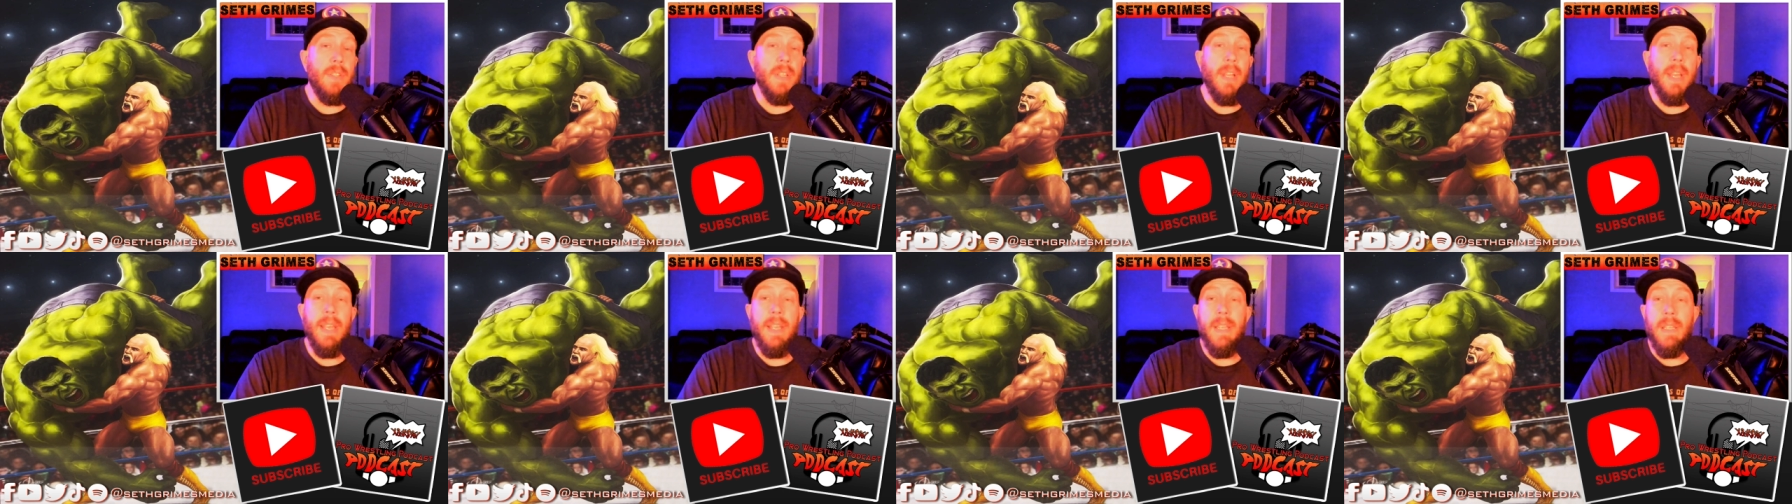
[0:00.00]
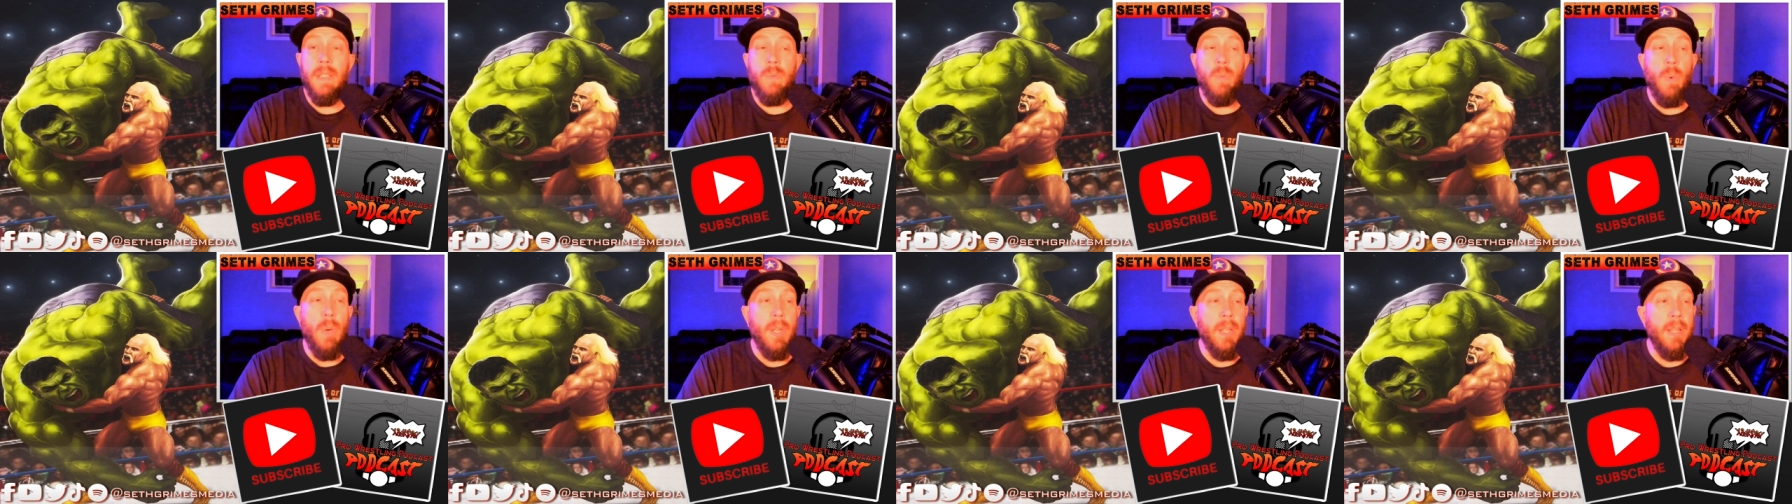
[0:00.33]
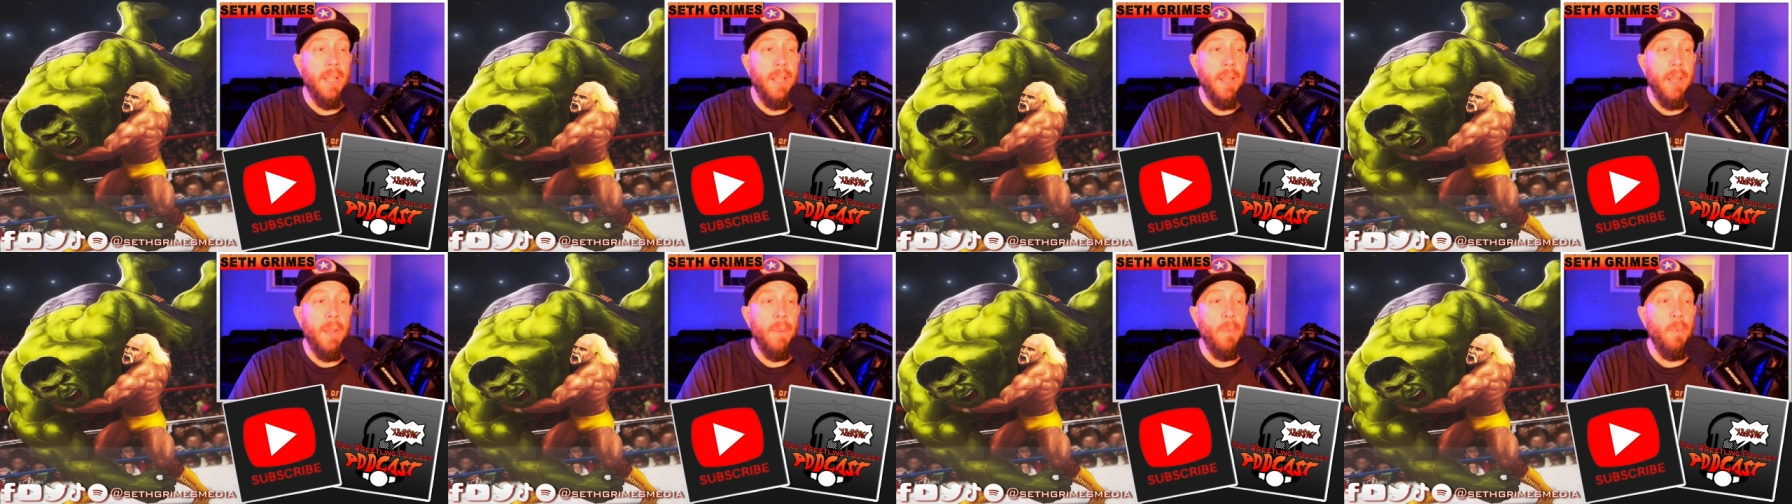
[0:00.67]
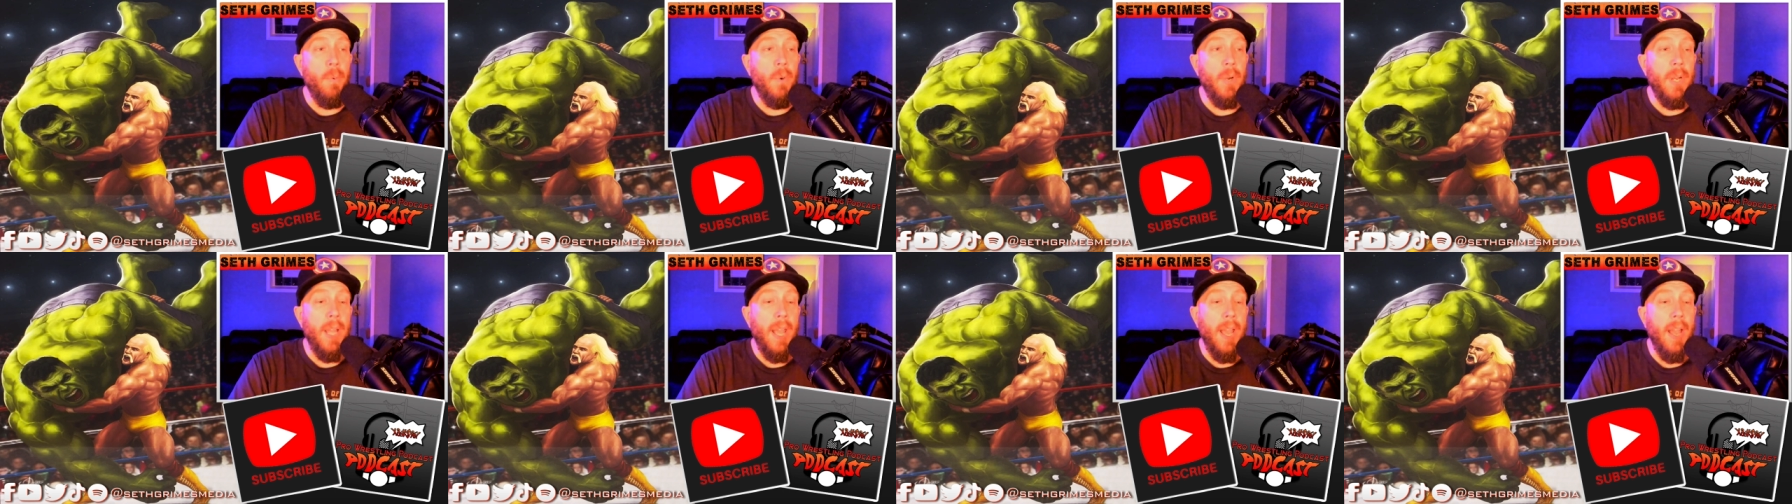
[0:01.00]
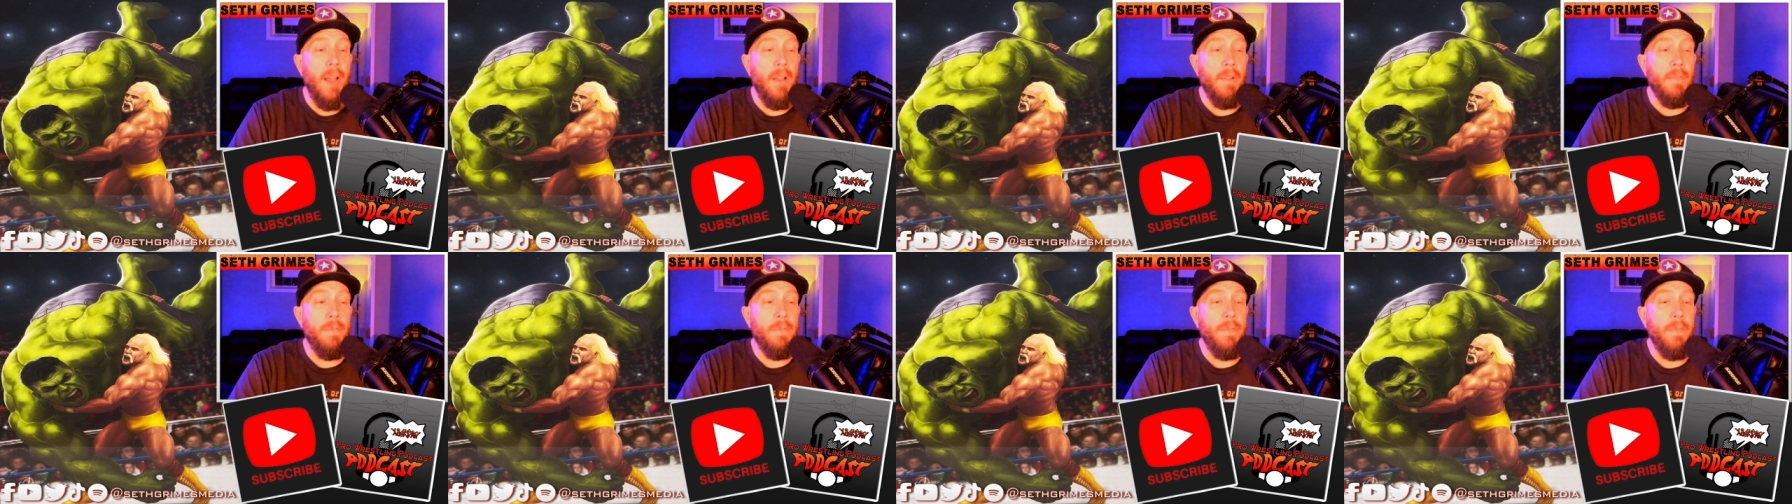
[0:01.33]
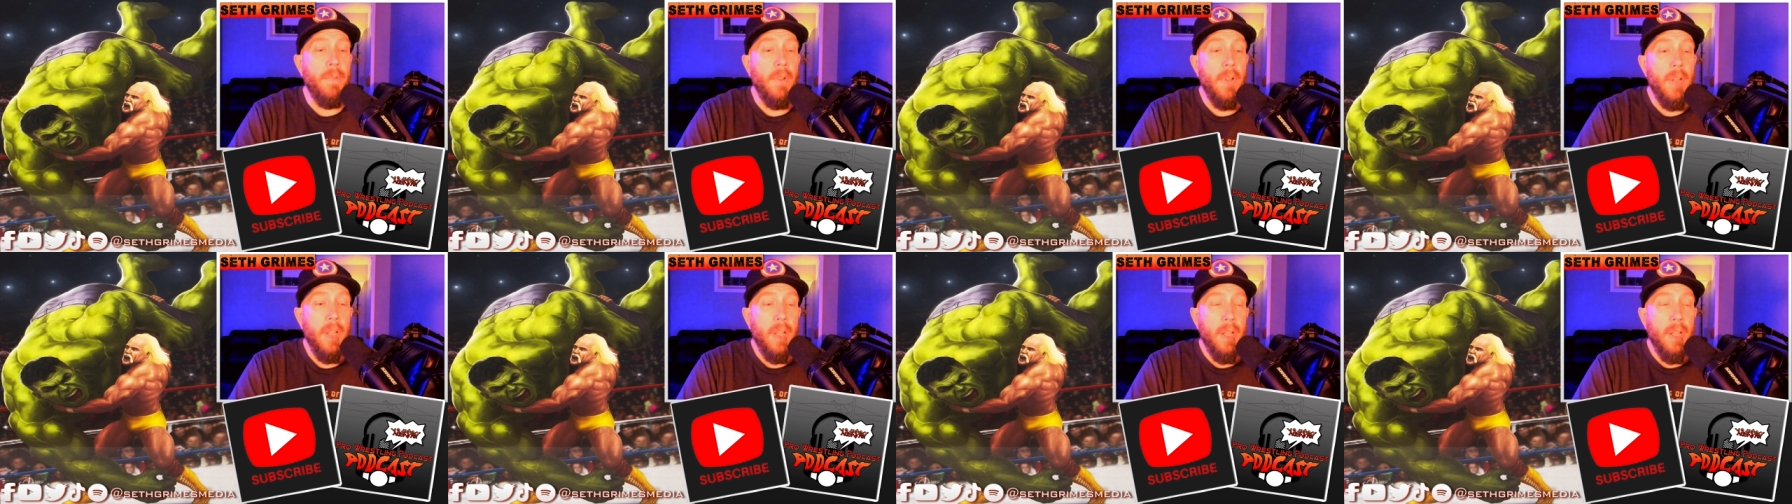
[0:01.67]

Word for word: like is when they would have,